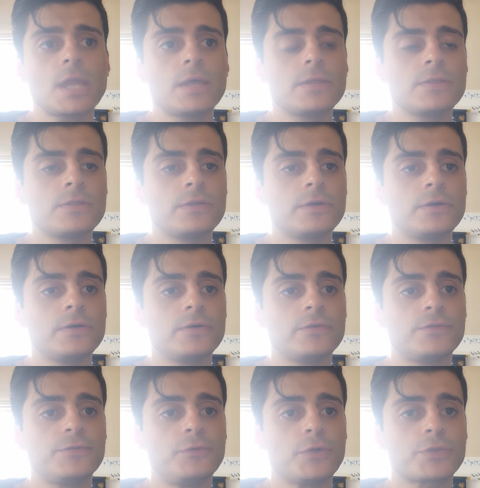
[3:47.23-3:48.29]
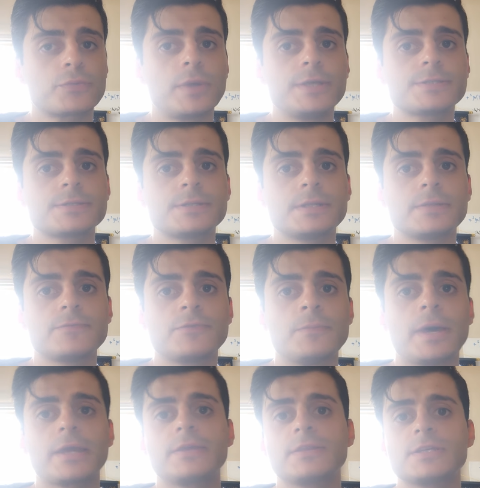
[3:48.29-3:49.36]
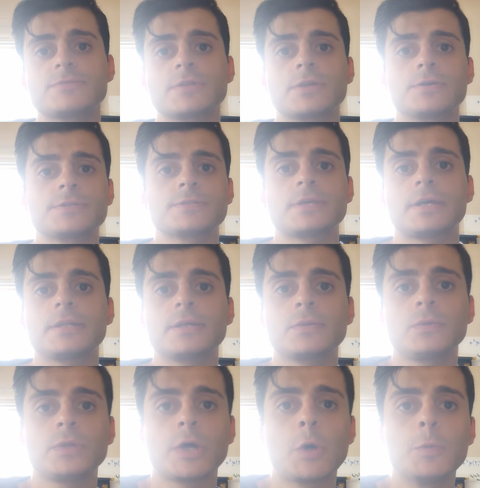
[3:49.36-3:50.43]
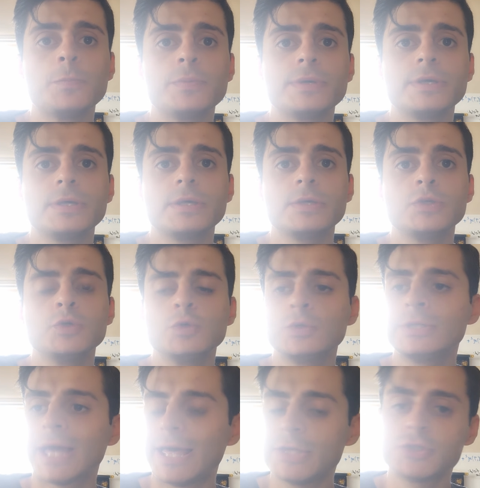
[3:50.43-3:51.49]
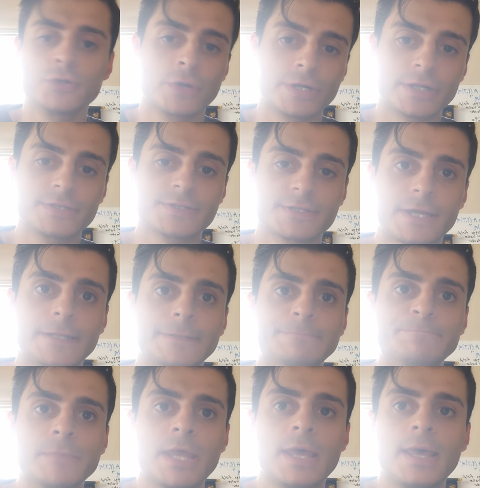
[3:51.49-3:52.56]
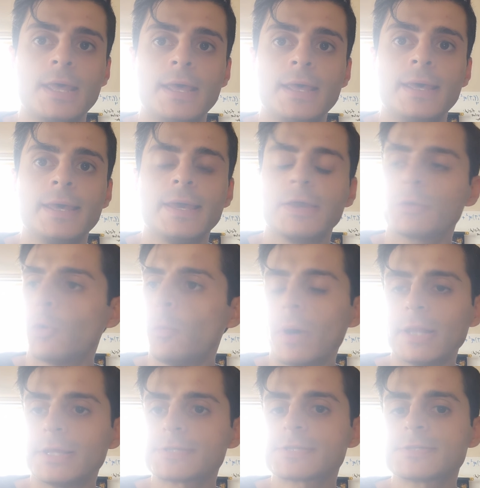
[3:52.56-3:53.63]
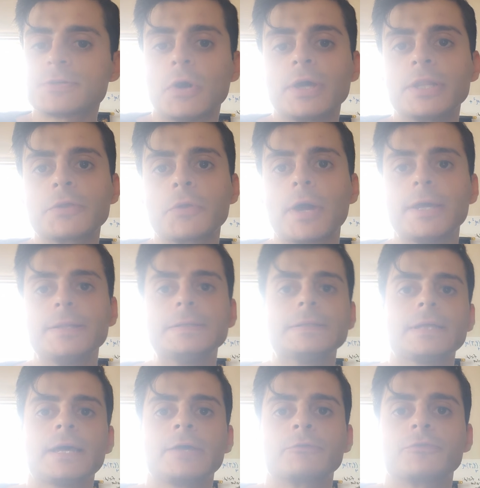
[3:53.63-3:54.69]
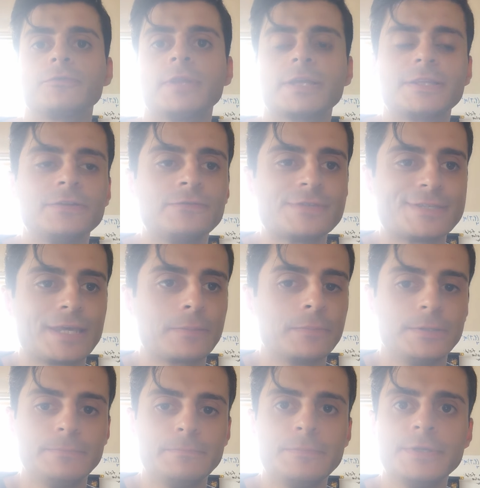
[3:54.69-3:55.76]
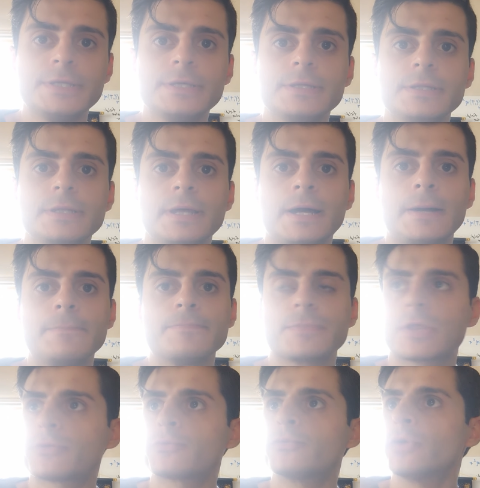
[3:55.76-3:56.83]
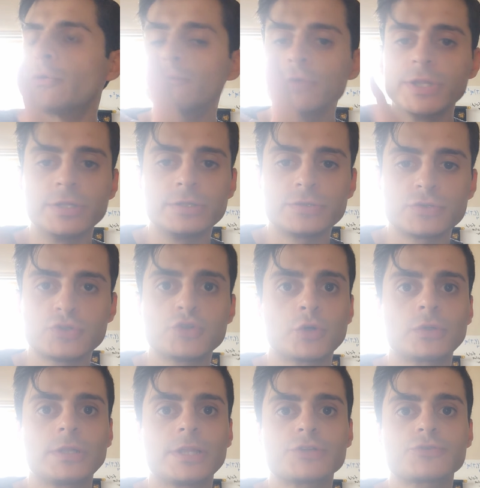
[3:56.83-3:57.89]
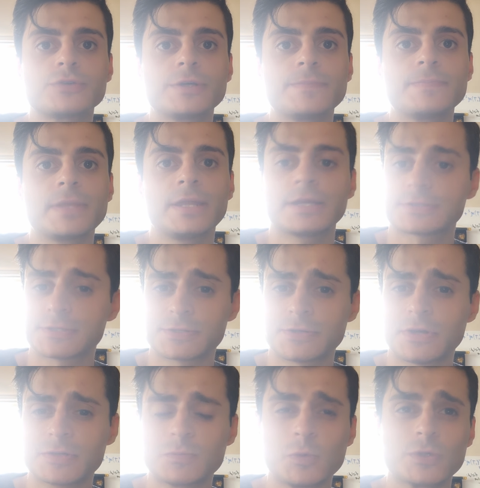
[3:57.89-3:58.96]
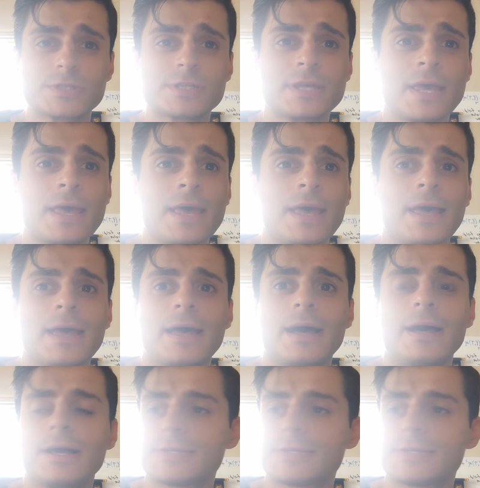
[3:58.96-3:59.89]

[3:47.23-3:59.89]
The fourth reason for making these videos is that it'll help you gauge your own understanding. In all my lessons, I'll integrate a reflective segment, be it through a written journal entry in exercise books, a